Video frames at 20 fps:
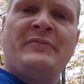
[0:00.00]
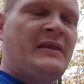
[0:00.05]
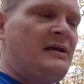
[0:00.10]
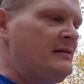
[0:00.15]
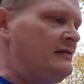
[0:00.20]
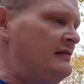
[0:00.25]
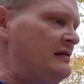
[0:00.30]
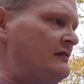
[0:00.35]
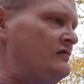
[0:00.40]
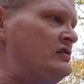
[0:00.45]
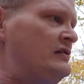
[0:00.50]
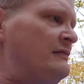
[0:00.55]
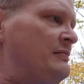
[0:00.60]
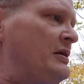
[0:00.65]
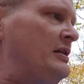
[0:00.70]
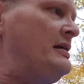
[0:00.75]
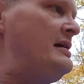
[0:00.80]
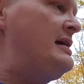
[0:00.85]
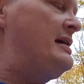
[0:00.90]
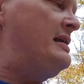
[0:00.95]
see if she's
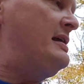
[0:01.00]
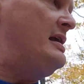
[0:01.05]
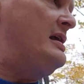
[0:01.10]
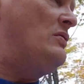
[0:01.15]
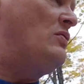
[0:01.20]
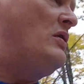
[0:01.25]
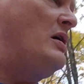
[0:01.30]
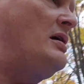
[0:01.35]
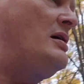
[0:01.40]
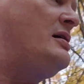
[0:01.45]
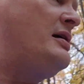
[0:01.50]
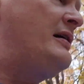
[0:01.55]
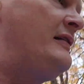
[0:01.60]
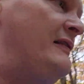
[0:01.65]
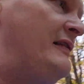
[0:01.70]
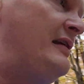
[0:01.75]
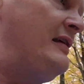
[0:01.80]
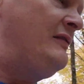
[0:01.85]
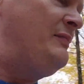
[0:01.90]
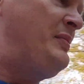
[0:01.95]
been leaking any water,
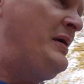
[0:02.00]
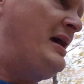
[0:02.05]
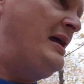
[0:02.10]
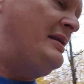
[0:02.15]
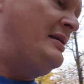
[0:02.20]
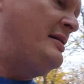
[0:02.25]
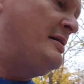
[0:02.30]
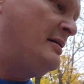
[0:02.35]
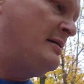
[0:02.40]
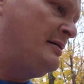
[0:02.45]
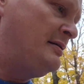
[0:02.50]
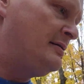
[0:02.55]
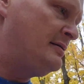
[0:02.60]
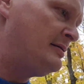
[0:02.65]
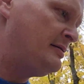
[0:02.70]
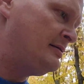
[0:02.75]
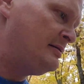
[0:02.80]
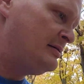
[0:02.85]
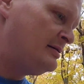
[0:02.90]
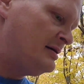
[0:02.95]
because it has been
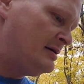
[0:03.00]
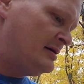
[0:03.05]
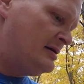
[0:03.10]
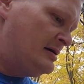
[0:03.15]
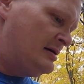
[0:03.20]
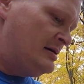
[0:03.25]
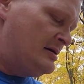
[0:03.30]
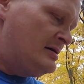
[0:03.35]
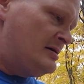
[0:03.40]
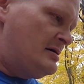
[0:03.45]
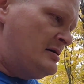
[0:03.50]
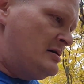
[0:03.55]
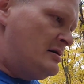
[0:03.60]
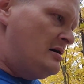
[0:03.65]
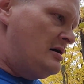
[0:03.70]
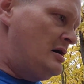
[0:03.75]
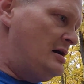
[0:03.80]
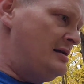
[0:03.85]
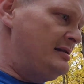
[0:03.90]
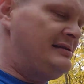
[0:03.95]

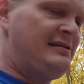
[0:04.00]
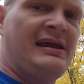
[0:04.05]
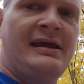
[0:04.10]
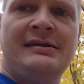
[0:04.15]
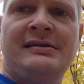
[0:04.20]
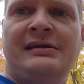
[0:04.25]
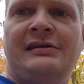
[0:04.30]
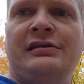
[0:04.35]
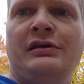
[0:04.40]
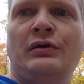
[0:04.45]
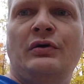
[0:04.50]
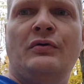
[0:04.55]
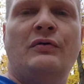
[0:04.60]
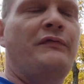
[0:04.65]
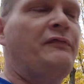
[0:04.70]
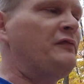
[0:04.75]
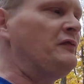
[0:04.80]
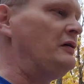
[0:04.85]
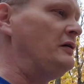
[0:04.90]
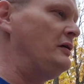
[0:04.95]
untended
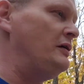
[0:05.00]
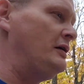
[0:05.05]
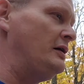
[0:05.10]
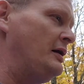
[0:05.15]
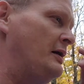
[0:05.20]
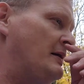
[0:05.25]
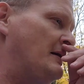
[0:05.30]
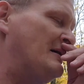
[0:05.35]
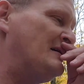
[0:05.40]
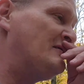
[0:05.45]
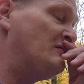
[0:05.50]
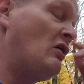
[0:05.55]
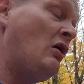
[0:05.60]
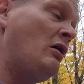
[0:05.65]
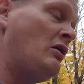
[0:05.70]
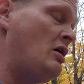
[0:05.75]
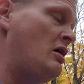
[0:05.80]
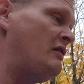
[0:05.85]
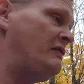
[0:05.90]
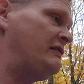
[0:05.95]
to for,
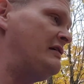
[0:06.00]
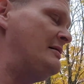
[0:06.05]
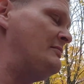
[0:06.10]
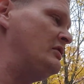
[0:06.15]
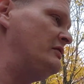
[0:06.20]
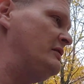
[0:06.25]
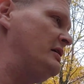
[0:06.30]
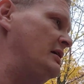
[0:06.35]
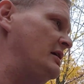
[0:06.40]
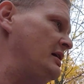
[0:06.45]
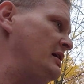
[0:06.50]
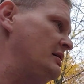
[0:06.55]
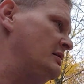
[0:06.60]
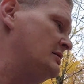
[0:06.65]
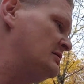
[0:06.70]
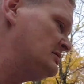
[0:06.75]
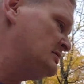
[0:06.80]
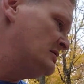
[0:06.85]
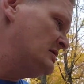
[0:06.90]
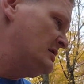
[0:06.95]
well, all summer really.
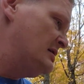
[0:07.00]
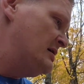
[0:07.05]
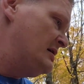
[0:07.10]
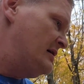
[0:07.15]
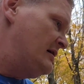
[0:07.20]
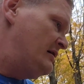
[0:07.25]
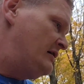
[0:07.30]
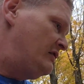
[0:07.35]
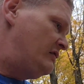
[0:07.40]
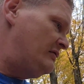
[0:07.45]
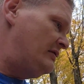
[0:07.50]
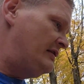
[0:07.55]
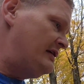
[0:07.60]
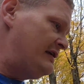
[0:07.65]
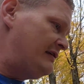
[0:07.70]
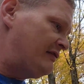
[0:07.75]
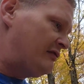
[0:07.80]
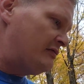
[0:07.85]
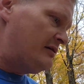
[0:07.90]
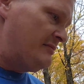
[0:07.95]
So at
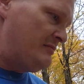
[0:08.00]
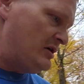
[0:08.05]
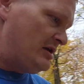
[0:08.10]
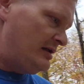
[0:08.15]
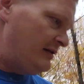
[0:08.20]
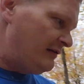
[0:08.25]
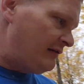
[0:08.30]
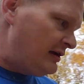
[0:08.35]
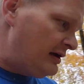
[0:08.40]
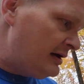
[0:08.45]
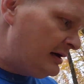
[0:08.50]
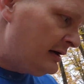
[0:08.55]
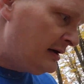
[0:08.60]
least 3 months.